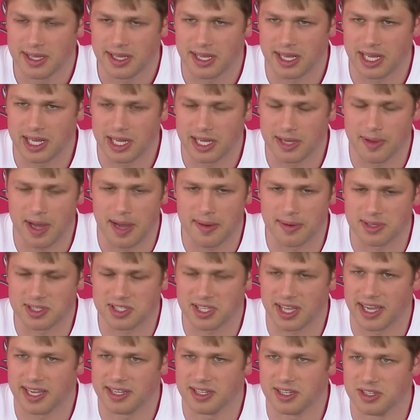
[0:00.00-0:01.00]
I'm
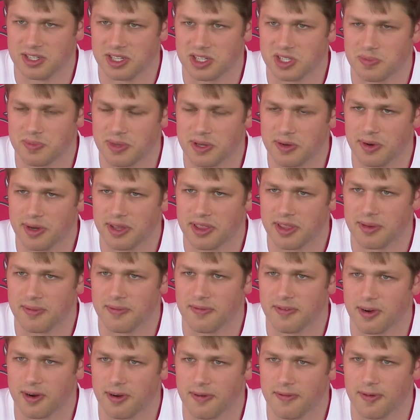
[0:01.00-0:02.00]
excited to just be with him
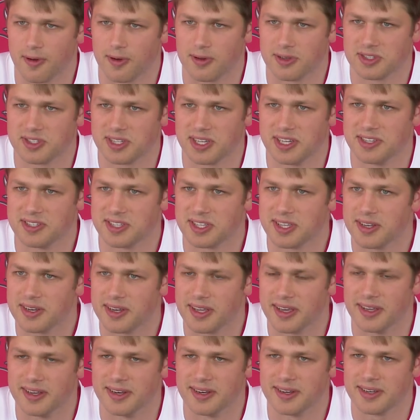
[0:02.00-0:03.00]
for a full season
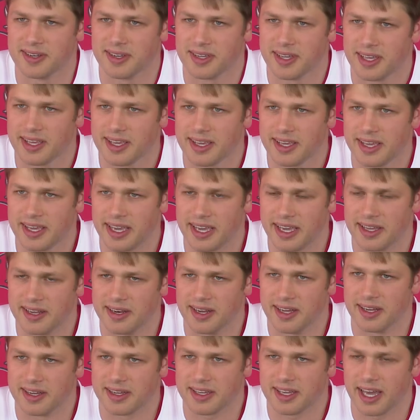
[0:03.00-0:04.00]

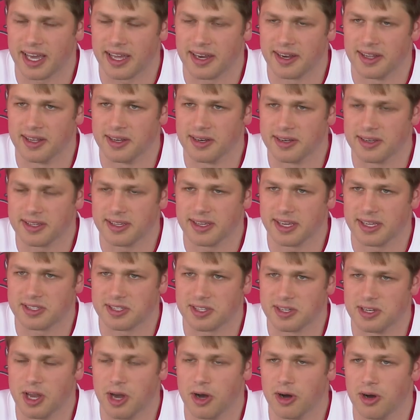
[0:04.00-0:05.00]
and kind of get
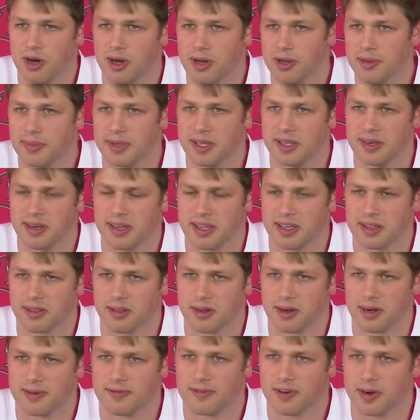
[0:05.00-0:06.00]
to know him and
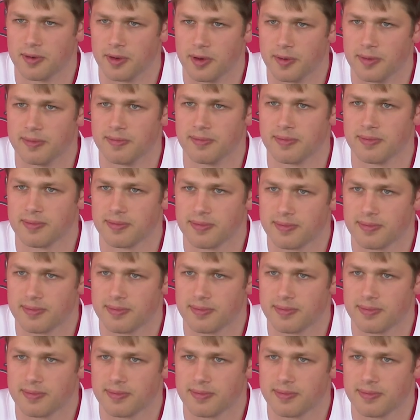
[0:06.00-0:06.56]
learn from him.